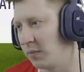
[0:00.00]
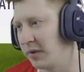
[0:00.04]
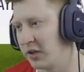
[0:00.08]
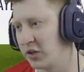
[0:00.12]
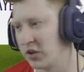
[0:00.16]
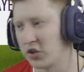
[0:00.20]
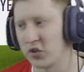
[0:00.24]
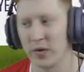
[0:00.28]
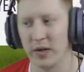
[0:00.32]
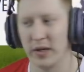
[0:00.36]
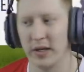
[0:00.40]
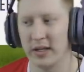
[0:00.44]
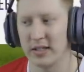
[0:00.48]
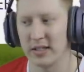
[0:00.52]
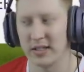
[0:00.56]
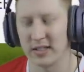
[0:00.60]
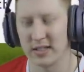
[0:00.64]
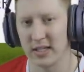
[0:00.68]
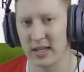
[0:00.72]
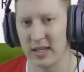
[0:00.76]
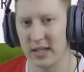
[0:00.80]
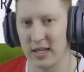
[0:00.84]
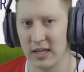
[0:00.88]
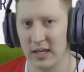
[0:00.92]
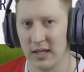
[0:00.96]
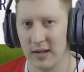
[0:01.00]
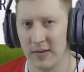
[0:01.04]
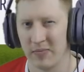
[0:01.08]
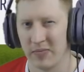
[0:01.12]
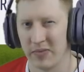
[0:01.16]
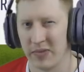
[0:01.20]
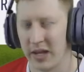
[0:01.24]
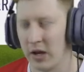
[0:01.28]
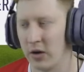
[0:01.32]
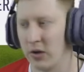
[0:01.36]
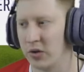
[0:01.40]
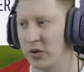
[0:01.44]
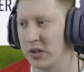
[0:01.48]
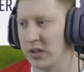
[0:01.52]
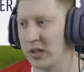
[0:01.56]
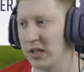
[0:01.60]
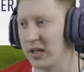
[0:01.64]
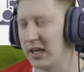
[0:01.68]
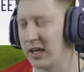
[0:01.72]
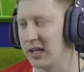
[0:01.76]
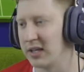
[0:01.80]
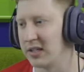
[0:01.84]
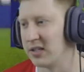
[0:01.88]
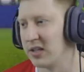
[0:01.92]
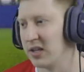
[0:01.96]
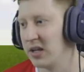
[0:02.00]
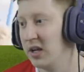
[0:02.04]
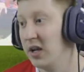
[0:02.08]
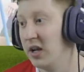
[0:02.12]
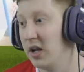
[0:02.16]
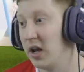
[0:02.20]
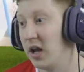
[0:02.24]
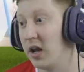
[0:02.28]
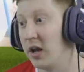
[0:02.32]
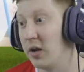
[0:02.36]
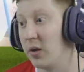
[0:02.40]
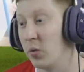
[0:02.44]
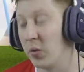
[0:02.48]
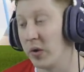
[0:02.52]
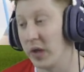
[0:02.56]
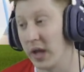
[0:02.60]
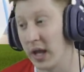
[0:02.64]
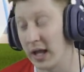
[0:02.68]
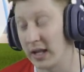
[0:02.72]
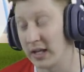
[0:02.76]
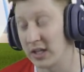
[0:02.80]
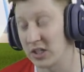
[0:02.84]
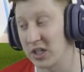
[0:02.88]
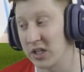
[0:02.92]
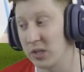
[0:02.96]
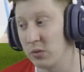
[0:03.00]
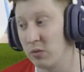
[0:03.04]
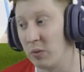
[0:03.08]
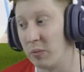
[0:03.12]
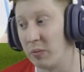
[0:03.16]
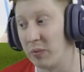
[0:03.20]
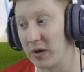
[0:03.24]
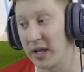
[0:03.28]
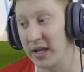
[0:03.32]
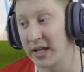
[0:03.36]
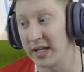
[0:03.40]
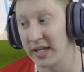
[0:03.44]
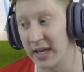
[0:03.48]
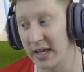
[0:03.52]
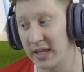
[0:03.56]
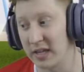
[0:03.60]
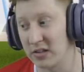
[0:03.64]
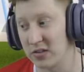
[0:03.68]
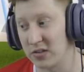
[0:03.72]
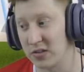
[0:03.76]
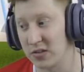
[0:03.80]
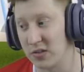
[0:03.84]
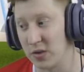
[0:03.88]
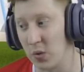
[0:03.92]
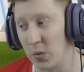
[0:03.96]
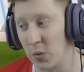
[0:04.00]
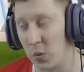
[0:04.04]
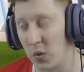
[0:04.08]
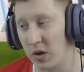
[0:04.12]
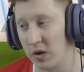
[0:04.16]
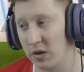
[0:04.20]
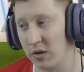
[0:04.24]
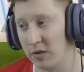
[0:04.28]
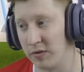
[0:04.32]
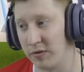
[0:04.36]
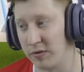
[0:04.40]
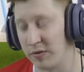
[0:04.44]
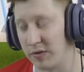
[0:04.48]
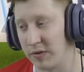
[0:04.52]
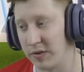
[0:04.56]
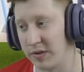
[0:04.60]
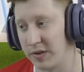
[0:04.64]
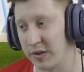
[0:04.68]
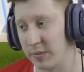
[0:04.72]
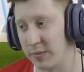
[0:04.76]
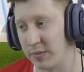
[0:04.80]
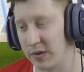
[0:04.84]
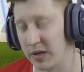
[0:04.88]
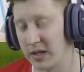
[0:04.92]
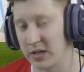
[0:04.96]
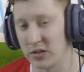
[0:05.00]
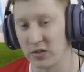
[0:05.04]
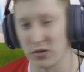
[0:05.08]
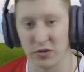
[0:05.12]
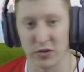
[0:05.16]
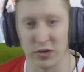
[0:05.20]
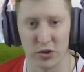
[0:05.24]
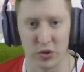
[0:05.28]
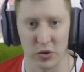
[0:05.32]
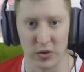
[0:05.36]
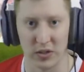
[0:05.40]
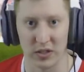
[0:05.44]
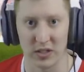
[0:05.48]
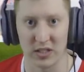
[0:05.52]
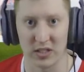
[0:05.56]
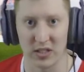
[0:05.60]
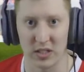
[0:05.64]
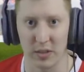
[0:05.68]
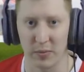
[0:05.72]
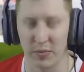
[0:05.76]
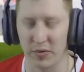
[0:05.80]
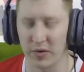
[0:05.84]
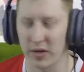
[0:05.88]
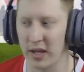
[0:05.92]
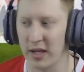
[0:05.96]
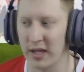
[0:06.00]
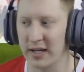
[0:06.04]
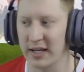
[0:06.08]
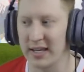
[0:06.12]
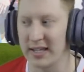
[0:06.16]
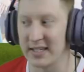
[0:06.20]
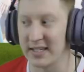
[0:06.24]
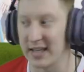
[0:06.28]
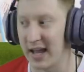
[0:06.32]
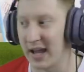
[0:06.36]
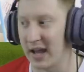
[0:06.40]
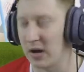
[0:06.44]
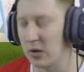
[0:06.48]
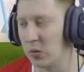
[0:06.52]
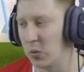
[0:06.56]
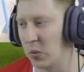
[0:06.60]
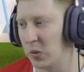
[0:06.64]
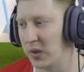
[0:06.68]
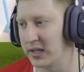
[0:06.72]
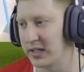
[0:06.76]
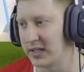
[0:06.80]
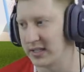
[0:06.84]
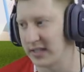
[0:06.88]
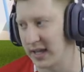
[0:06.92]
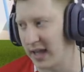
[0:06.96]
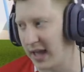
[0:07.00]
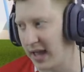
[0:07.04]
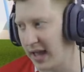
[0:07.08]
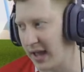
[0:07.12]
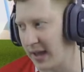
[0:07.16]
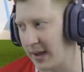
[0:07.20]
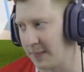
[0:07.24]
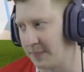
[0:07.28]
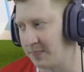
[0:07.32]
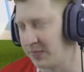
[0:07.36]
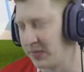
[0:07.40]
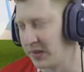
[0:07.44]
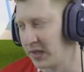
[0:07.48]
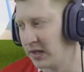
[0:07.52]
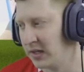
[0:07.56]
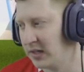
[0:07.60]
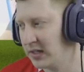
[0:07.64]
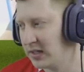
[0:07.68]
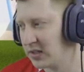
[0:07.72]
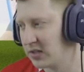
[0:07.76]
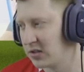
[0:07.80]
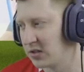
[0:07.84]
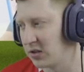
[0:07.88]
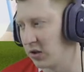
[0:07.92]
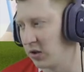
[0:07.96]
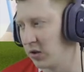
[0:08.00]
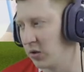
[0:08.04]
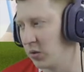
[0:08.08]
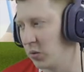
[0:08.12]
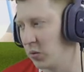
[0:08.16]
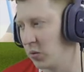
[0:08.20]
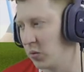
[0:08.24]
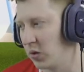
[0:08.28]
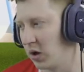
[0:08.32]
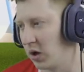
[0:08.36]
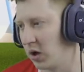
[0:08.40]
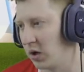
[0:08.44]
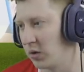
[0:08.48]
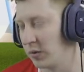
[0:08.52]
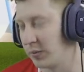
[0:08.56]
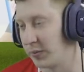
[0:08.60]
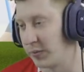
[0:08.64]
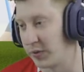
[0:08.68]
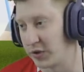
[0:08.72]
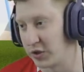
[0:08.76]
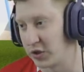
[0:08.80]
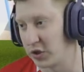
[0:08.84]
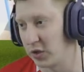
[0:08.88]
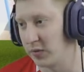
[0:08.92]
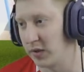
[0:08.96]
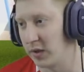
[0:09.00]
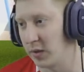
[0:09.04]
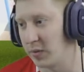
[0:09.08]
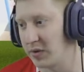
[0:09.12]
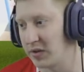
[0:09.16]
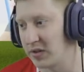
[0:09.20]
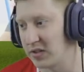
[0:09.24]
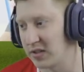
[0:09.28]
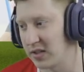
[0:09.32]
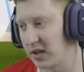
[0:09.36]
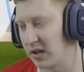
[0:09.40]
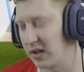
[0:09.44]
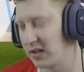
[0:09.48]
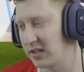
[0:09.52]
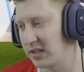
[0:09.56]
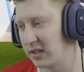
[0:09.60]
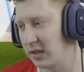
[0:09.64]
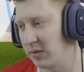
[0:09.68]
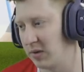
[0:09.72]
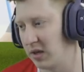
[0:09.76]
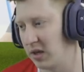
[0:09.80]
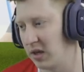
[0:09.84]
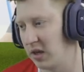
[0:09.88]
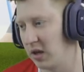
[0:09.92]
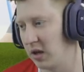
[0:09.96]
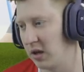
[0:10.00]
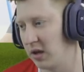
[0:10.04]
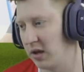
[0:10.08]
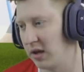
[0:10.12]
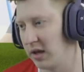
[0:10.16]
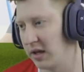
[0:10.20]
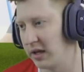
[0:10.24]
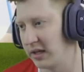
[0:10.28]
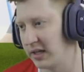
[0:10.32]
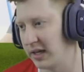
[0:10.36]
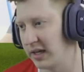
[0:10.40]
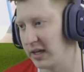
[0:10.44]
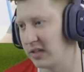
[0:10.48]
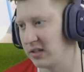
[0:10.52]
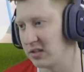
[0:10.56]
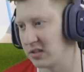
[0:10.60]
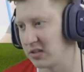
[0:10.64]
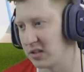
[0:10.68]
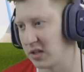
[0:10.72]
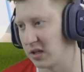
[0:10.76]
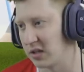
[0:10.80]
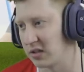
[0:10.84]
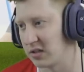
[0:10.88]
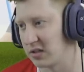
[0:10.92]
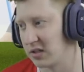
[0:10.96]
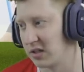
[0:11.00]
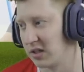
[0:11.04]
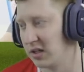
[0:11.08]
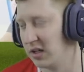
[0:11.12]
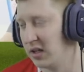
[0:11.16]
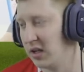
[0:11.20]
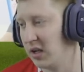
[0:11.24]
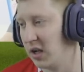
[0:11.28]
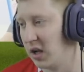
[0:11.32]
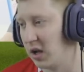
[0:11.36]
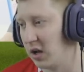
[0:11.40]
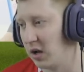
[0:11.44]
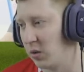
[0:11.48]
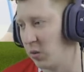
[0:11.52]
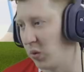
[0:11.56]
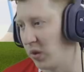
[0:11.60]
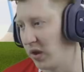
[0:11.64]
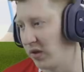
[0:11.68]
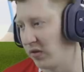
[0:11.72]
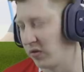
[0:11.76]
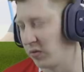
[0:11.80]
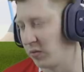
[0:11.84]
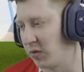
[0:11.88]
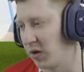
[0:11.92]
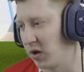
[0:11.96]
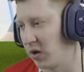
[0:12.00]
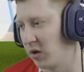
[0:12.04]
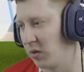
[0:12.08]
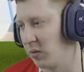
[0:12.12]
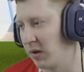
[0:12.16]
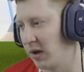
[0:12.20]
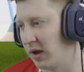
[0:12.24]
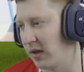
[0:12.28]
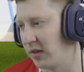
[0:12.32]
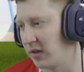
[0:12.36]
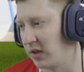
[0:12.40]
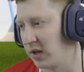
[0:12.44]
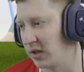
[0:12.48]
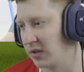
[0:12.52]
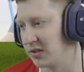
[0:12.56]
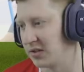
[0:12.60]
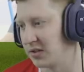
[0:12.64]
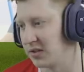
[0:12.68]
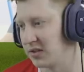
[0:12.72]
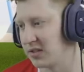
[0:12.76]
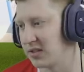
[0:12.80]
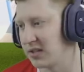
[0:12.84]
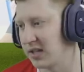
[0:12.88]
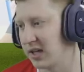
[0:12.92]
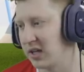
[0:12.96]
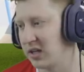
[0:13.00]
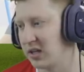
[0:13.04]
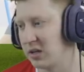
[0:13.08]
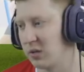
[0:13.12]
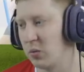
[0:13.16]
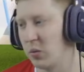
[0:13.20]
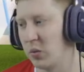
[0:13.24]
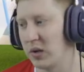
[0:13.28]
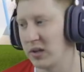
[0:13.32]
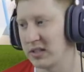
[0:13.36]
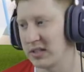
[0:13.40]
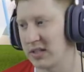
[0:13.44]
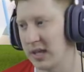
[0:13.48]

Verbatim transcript: I'm intrigued to see how good is. Uh, we actually will play against one of the players on the shortlist. Cyprien is at West Ham, so I would presume they'll be starting him here against us away from home at the London Stadium.